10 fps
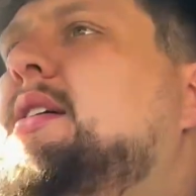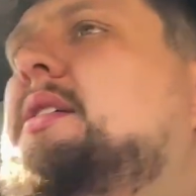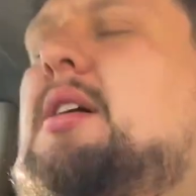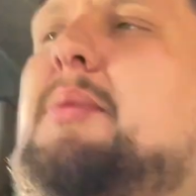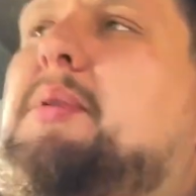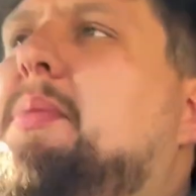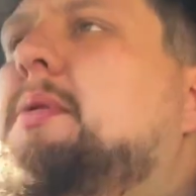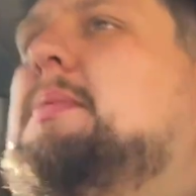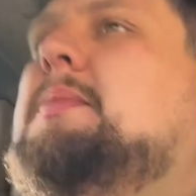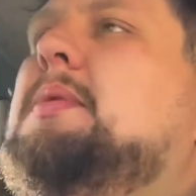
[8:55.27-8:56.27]
not a
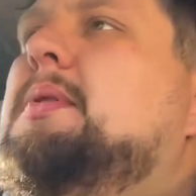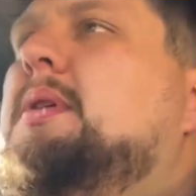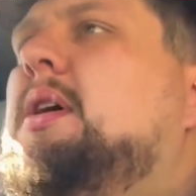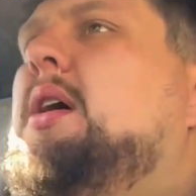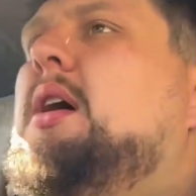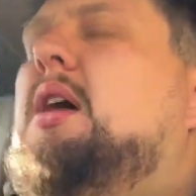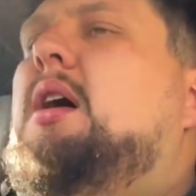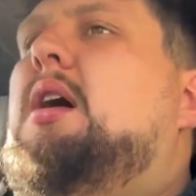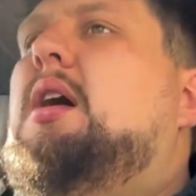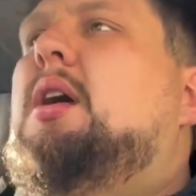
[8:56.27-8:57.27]
problem.
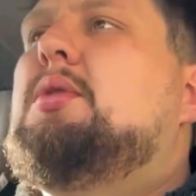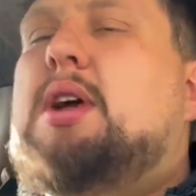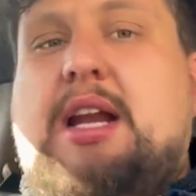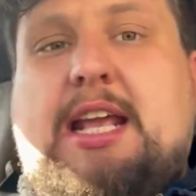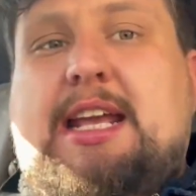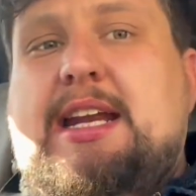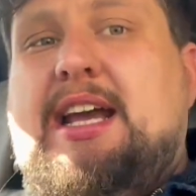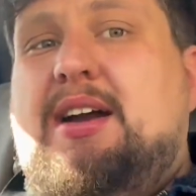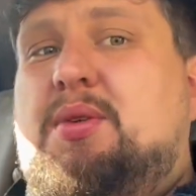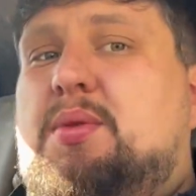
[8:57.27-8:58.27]
I'll clean
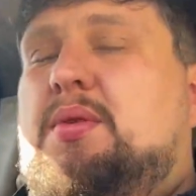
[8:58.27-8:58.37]
out